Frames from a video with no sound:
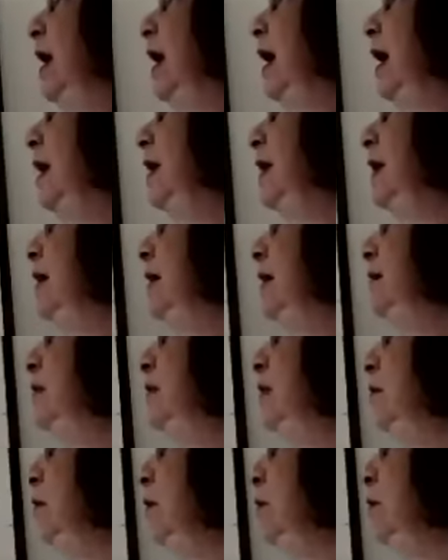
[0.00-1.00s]
And is
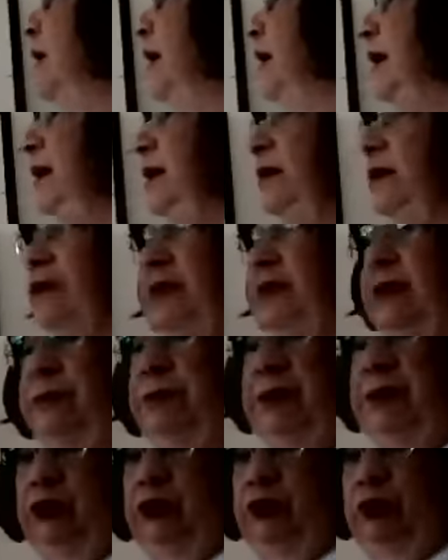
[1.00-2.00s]
there a minus in
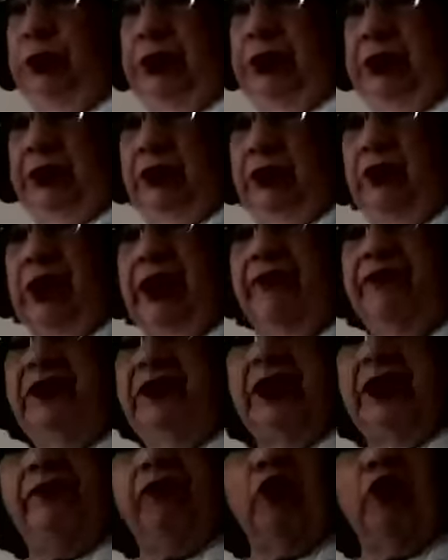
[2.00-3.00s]
between? You have to
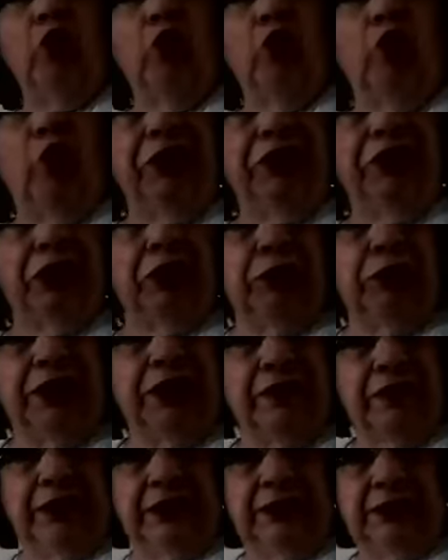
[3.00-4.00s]
have all 3
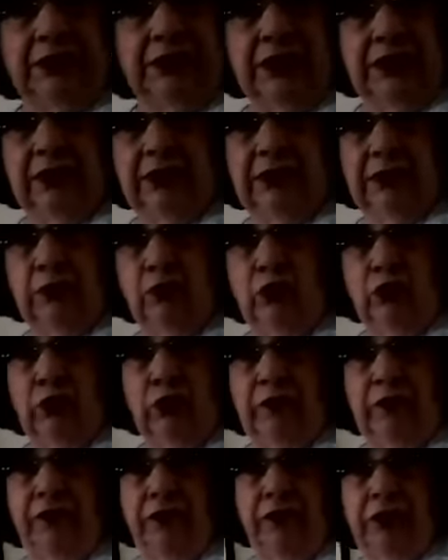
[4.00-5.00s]
of these things in
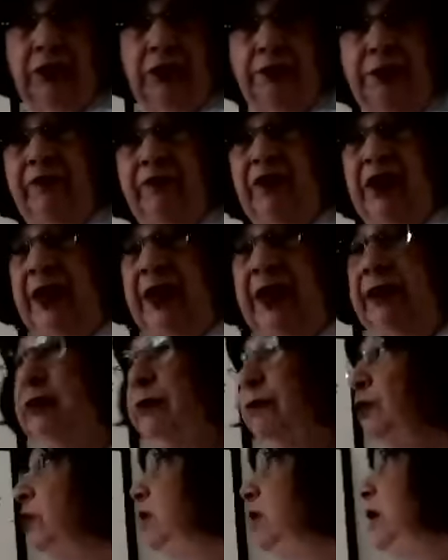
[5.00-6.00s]
order for it to be
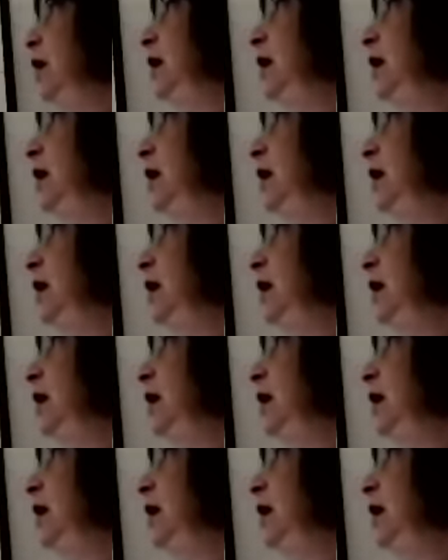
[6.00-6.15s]
factorable.